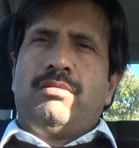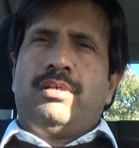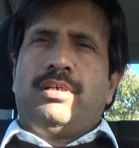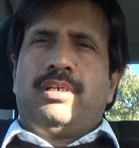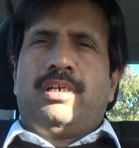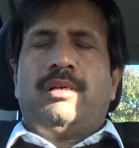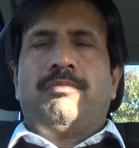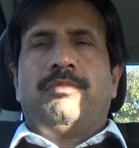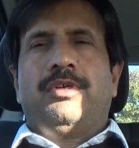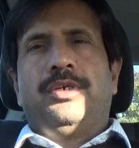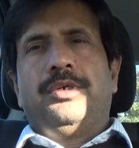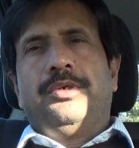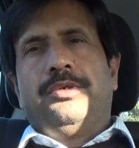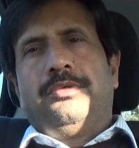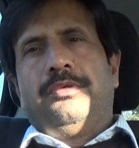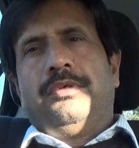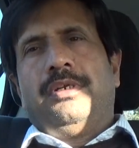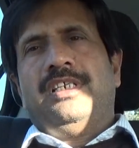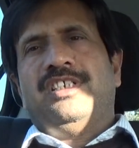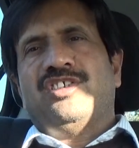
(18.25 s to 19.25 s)
It can be due
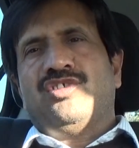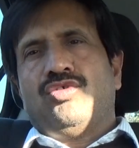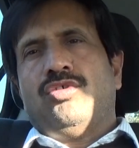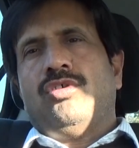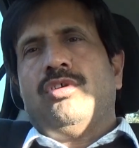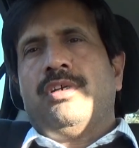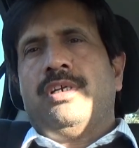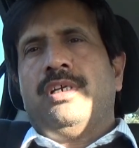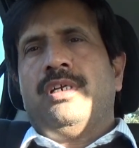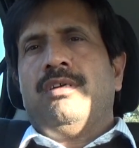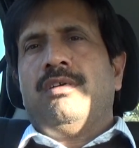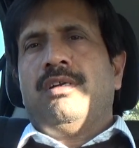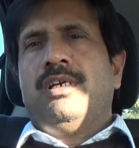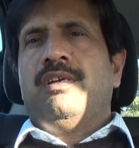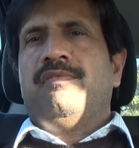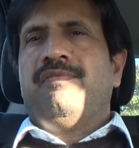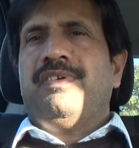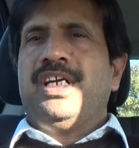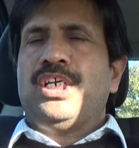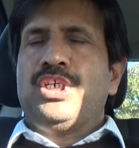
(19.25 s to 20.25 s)
to any scarring or
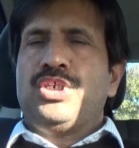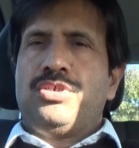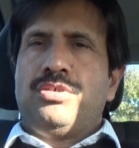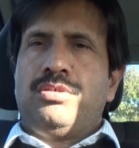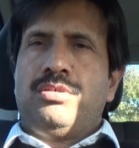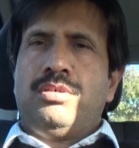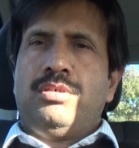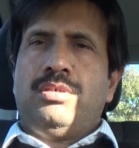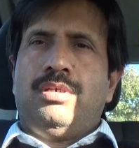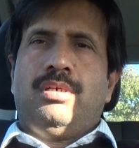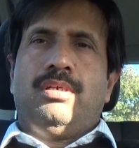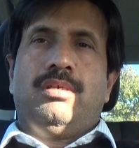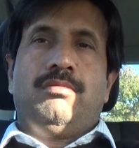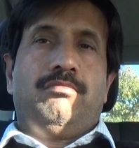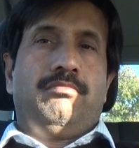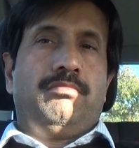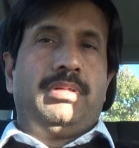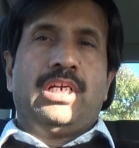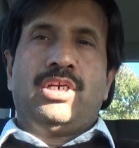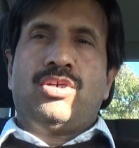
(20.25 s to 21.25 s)
infection
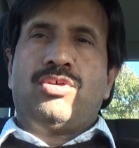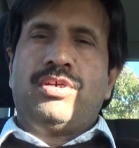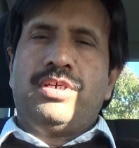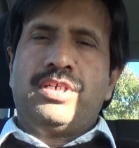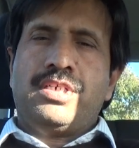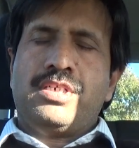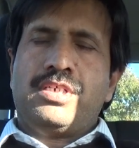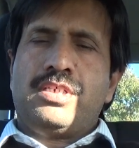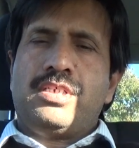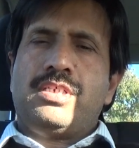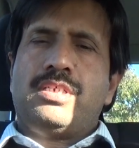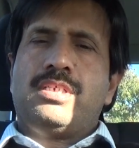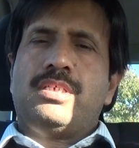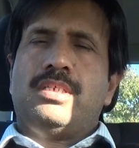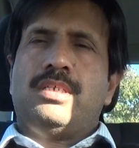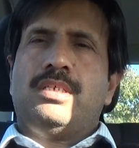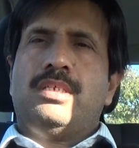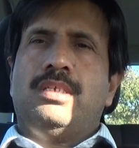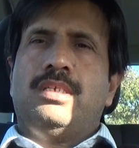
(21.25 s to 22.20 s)
and balanitis,